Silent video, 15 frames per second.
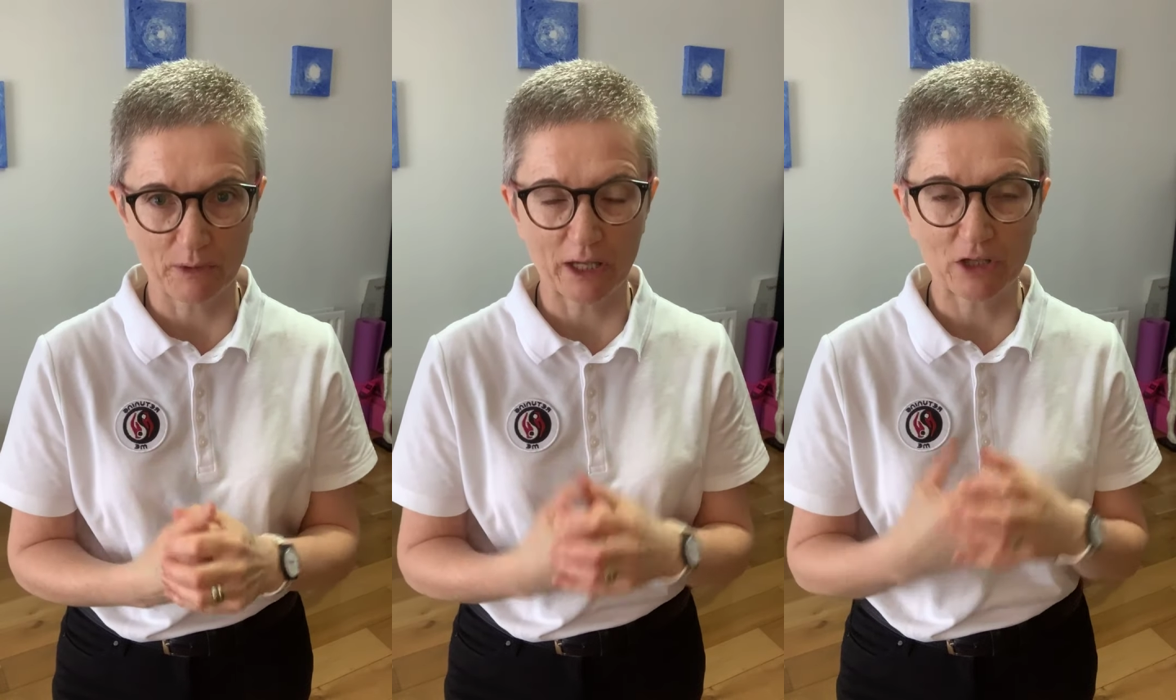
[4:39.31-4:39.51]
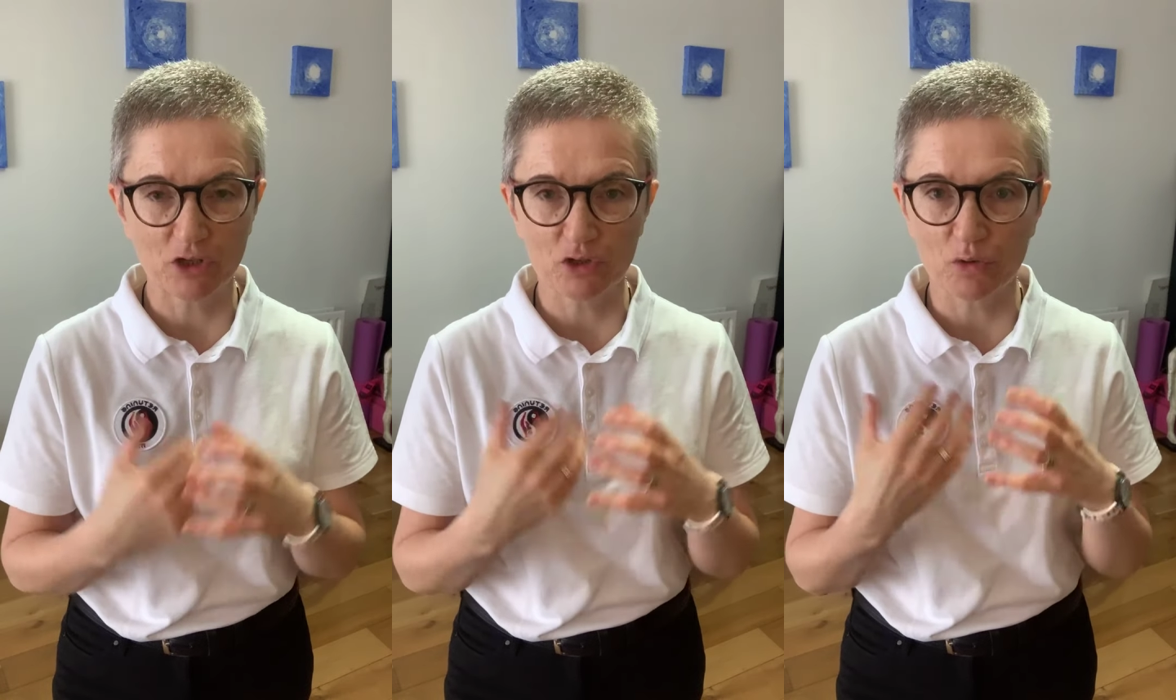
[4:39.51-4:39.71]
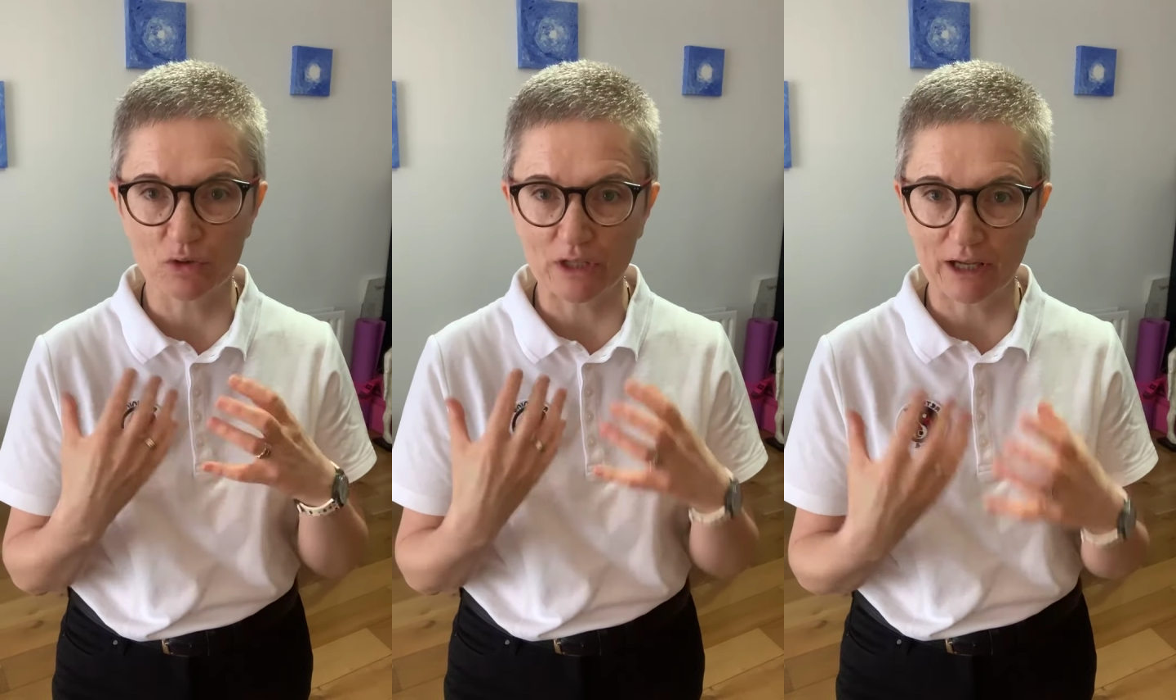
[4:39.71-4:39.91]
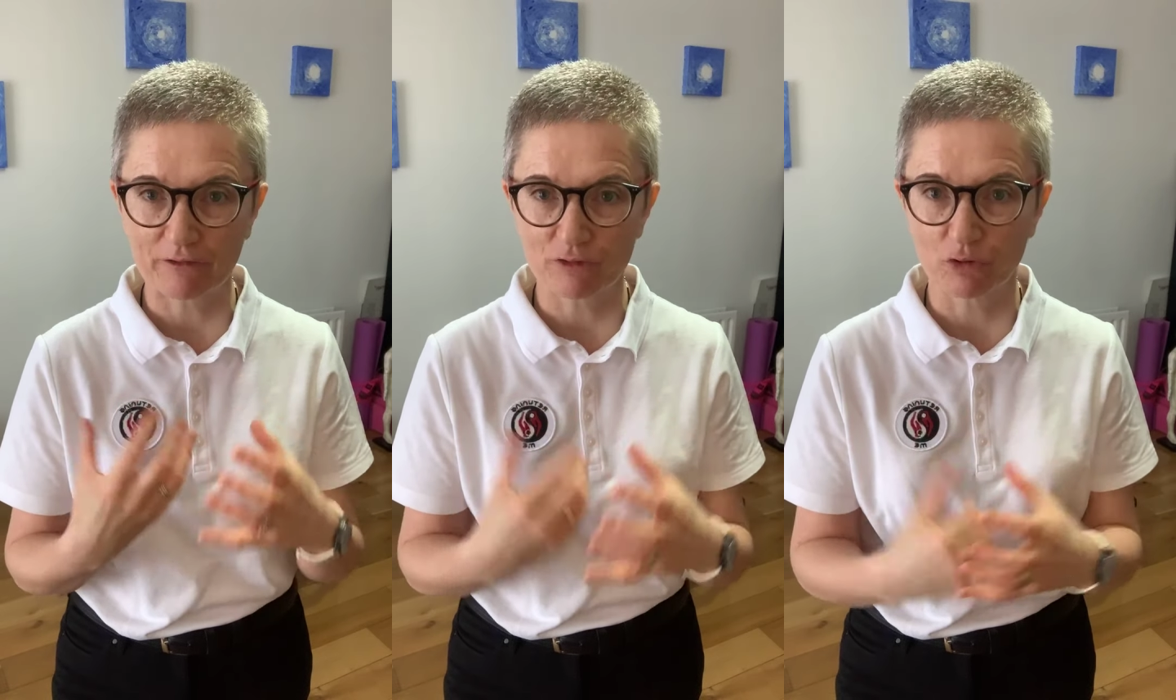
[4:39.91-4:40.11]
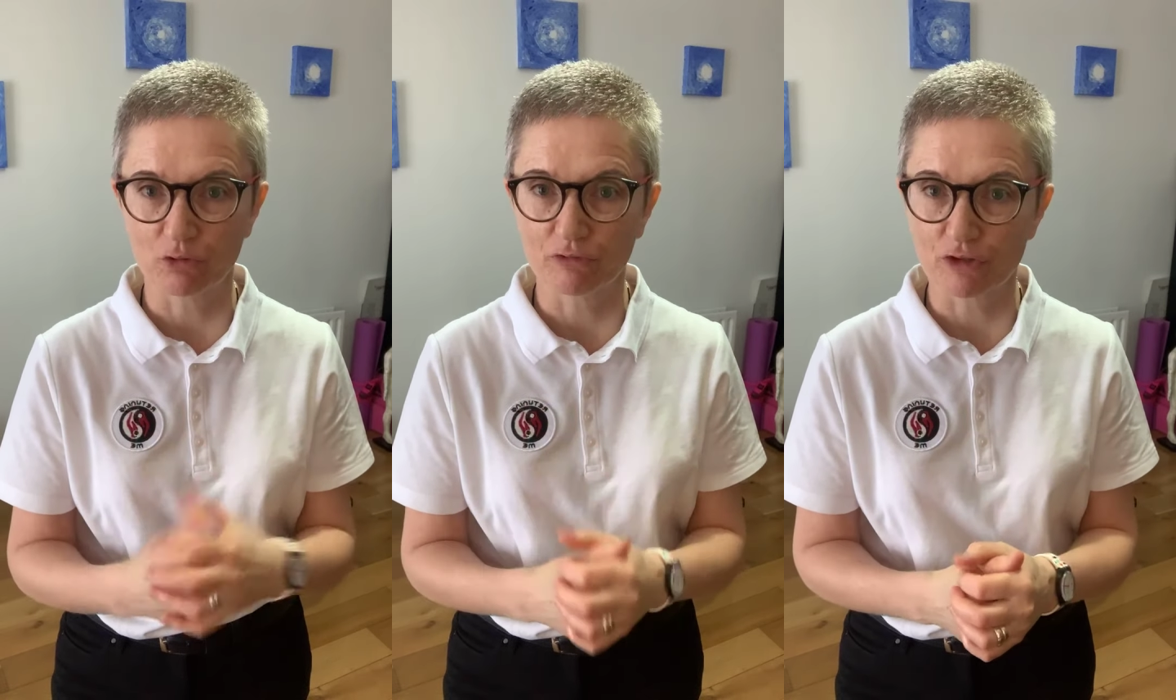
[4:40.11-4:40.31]
and you don't have
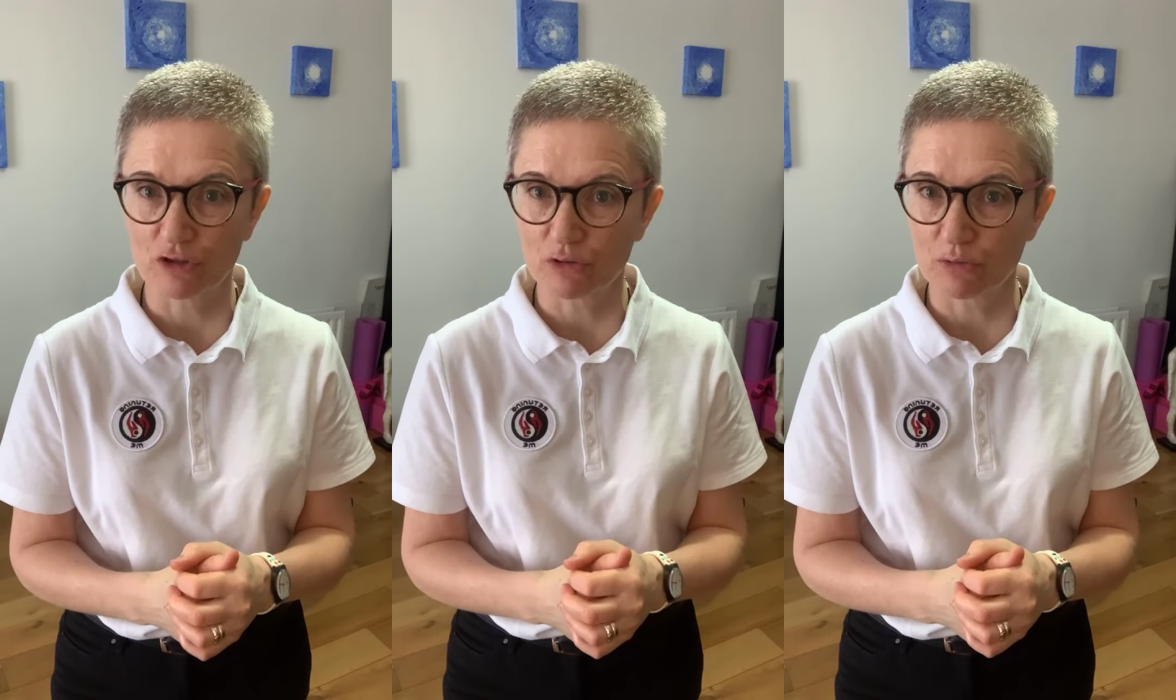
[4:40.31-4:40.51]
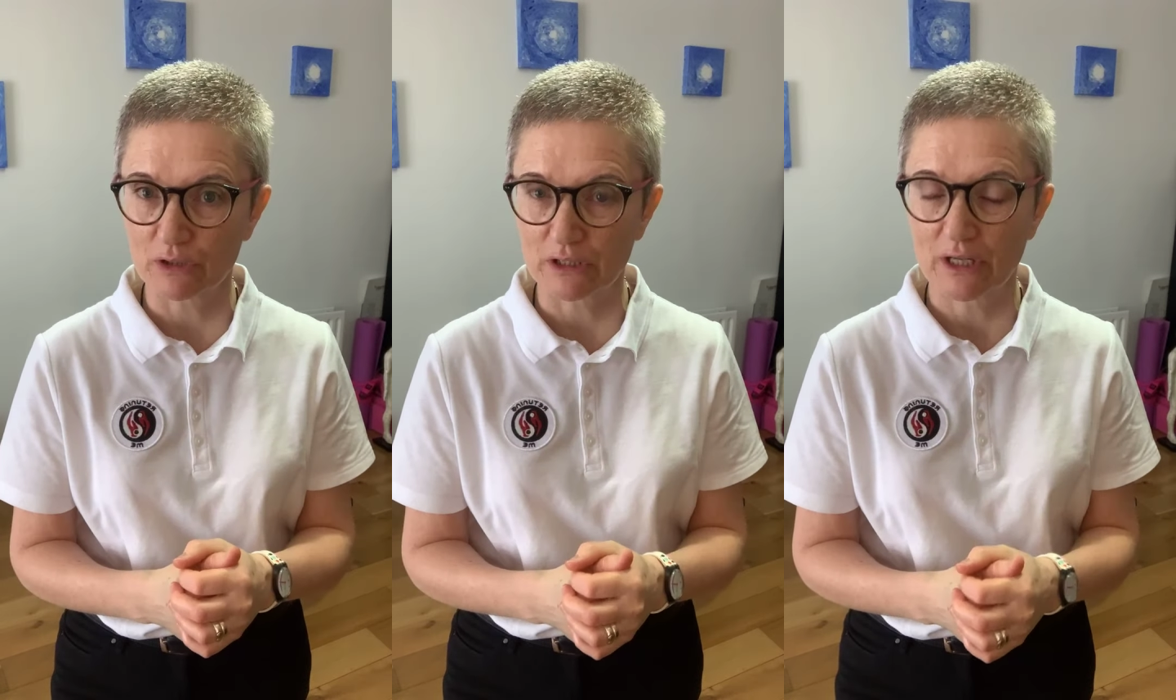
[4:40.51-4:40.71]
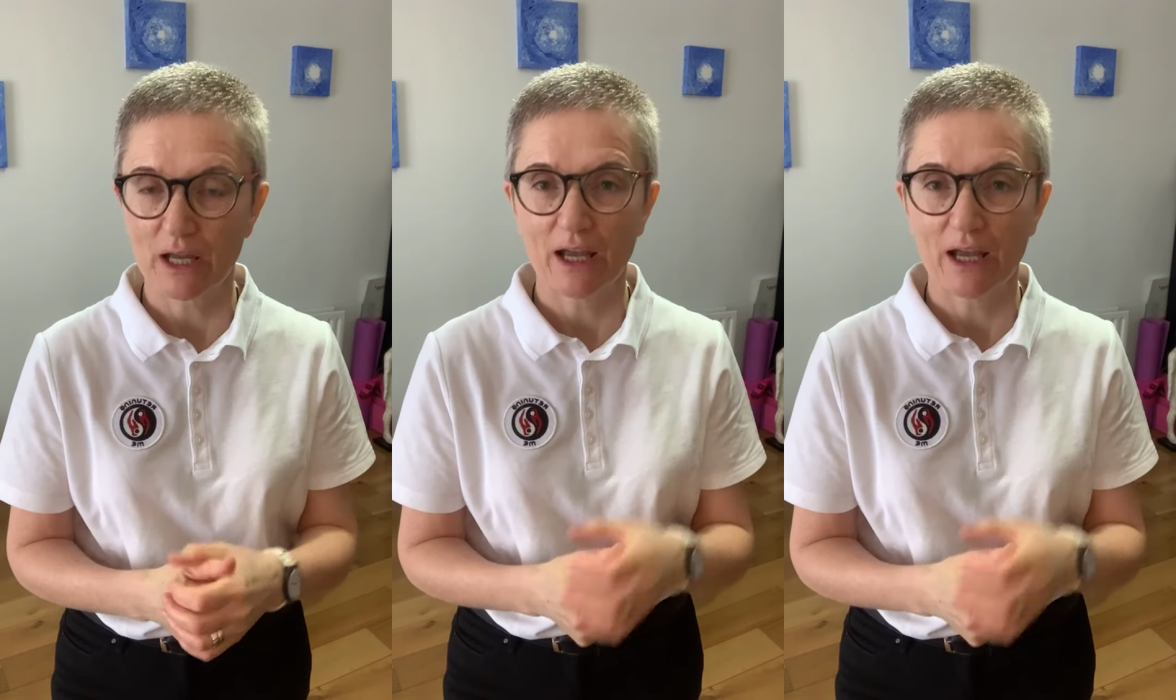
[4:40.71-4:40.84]
to overdo it.